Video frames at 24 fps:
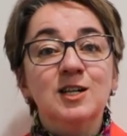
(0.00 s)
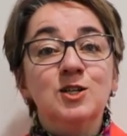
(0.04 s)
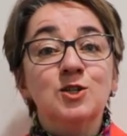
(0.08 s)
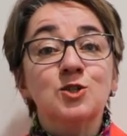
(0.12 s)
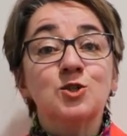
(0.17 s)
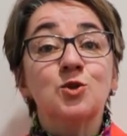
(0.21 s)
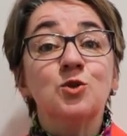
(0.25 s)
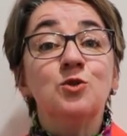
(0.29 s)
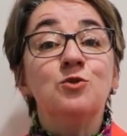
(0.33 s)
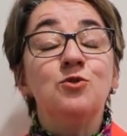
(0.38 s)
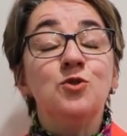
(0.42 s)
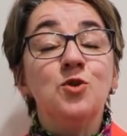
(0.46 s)

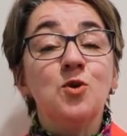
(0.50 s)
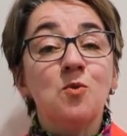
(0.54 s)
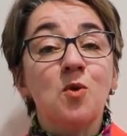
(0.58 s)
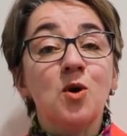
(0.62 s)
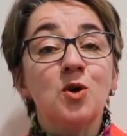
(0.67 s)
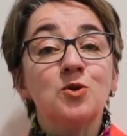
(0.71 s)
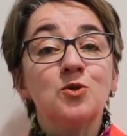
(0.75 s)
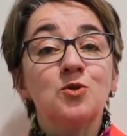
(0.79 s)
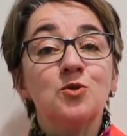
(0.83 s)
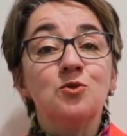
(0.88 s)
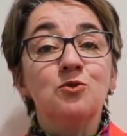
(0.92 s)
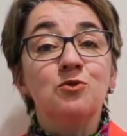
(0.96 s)
So if you
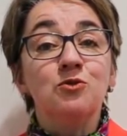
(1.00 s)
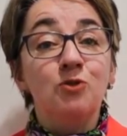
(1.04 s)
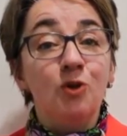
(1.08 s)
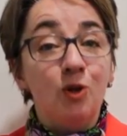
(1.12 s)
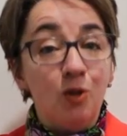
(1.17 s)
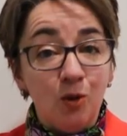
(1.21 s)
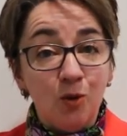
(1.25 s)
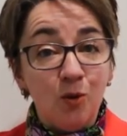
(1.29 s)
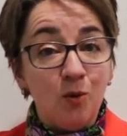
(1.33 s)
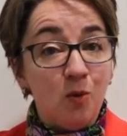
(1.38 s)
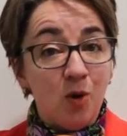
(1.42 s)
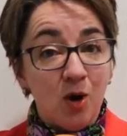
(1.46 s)
want to
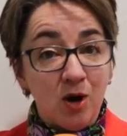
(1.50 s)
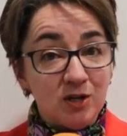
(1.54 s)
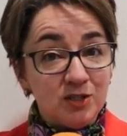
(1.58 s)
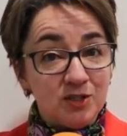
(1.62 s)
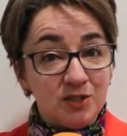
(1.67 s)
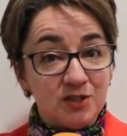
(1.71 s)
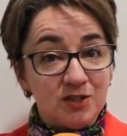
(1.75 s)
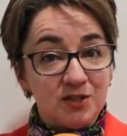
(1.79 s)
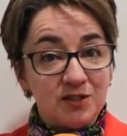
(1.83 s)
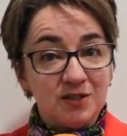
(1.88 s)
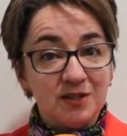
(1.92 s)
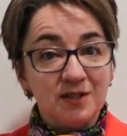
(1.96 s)
follow
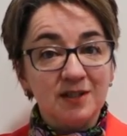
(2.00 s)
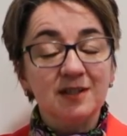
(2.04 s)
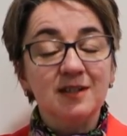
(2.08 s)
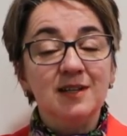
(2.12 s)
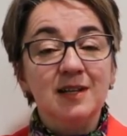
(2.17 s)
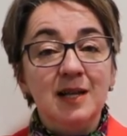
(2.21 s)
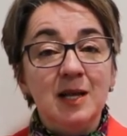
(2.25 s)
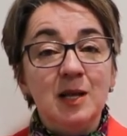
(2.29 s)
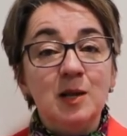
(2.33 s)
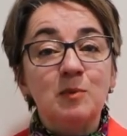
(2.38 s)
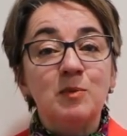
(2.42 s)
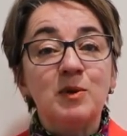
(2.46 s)
us,
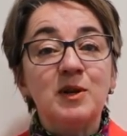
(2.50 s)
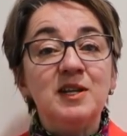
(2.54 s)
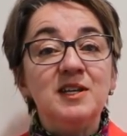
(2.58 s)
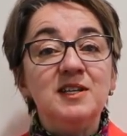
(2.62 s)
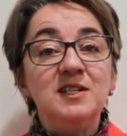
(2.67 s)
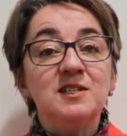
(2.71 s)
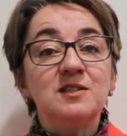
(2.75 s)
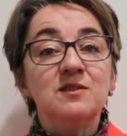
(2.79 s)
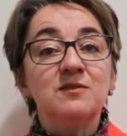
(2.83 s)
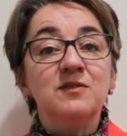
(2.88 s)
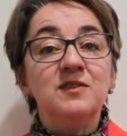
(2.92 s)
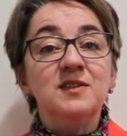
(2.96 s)

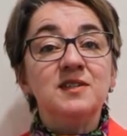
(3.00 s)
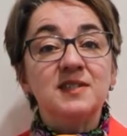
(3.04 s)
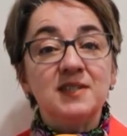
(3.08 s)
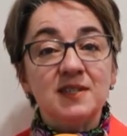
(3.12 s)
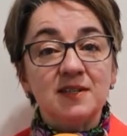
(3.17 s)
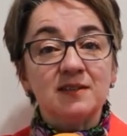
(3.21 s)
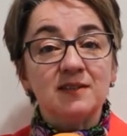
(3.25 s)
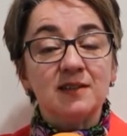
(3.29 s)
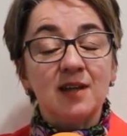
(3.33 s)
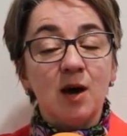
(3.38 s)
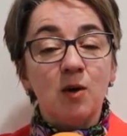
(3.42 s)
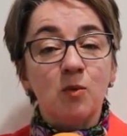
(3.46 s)
please
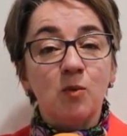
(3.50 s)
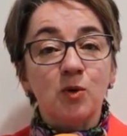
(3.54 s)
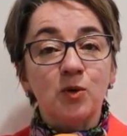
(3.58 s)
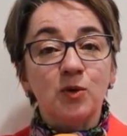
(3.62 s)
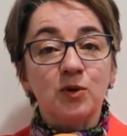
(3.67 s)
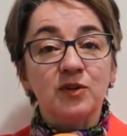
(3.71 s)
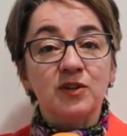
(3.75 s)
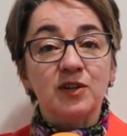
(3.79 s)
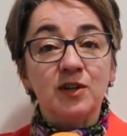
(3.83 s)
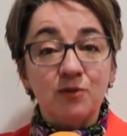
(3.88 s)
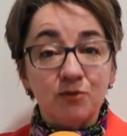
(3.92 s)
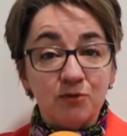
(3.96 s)
visit
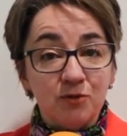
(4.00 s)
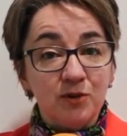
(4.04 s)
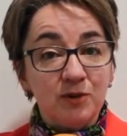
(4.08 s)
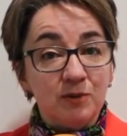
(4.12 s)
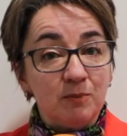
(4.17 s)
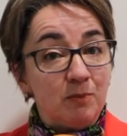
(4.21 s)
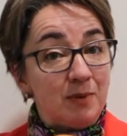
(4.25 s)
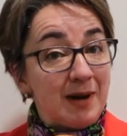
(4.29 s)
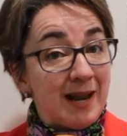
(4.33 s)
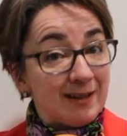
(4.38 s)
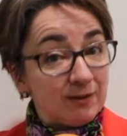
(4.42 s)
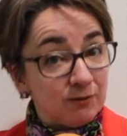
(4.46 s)
our
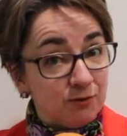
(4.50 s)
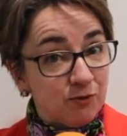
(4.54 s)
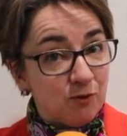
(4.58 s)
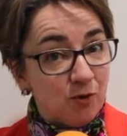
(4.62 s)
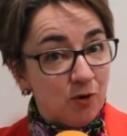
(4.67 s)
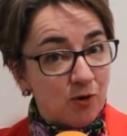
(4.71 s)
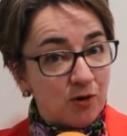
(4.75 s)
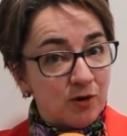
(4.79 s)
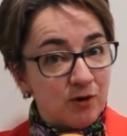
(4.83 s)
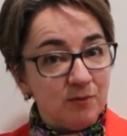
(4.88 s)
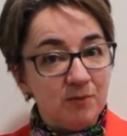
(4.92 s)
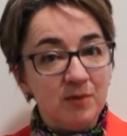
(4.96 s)
different
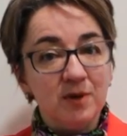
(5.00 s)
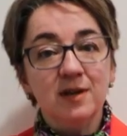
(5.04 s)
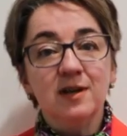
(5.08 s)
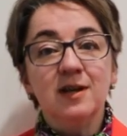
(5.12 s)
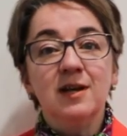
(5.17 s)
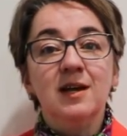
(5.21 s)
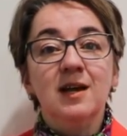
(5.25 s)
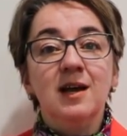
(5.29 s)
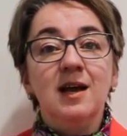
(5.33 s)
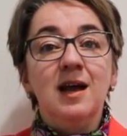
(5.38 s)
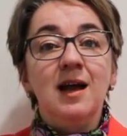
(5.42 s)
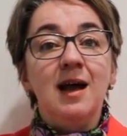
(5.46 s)
platform
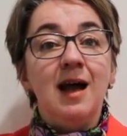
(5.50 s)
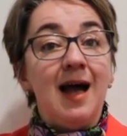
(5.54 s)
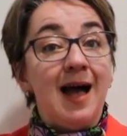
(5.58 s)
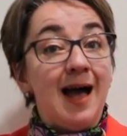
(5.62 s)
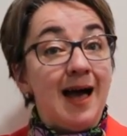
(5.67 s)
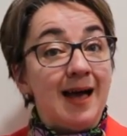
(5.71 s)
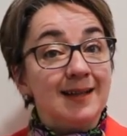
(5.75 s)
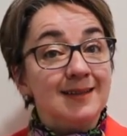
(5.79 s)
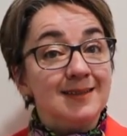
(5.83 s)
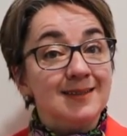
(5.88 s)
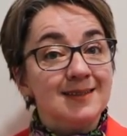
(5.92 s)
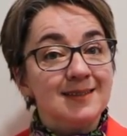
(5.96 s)

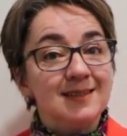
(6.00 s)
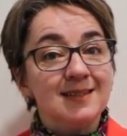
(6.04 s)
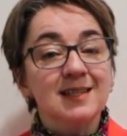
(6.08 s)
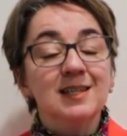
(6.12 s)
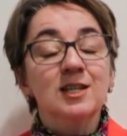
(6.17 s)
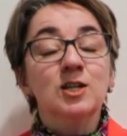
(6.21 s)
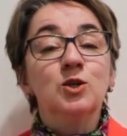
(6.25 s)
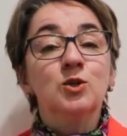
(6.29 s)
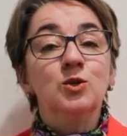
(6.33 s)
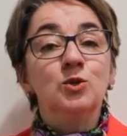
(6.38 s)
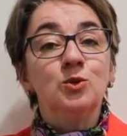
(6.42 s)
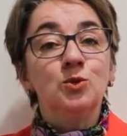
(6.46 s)
at
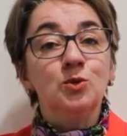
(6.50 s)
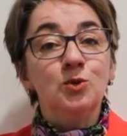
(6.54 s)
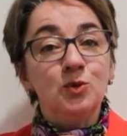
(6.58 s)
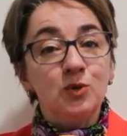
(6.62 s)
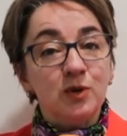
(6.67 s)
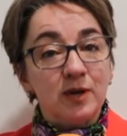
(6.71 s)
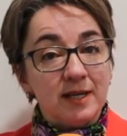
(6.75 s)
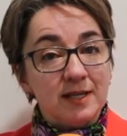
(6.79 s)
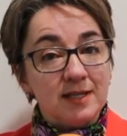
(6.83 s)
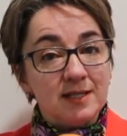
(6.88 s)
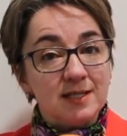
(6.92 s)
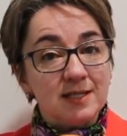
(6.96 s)

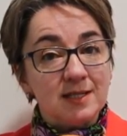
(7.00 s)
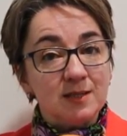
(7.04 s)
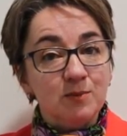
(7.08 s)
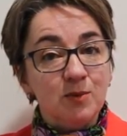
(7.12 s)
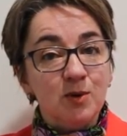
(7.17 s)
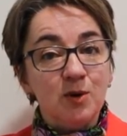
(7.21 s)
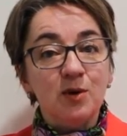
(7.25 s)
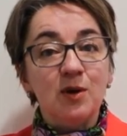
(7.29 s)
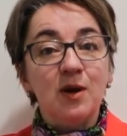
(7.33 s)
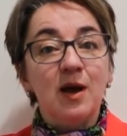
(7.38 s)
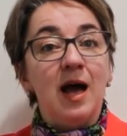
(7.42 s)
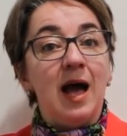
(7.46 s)

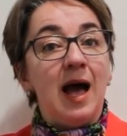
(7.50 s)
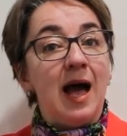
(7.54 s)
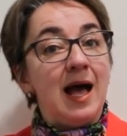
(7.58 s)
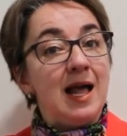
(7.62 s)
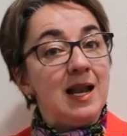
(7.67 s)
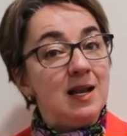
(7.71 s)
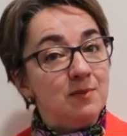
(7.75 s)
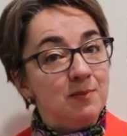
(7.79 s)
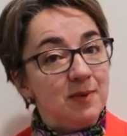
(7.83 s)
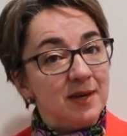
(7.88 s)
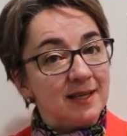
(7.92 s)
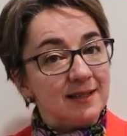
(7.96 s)
Tourisme
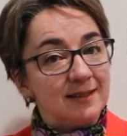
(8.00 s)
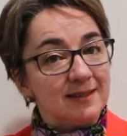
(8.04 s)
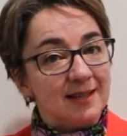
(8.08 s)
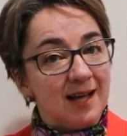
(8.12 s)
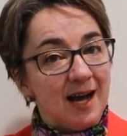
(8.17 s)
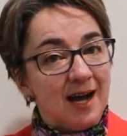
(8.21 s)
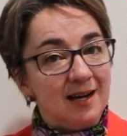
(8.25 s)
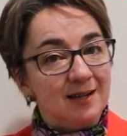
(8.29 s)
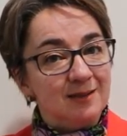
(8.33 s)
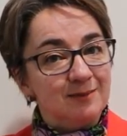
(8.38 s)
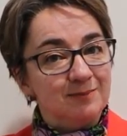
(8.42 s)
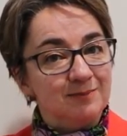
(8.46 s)

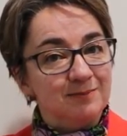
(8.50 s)
Alberta.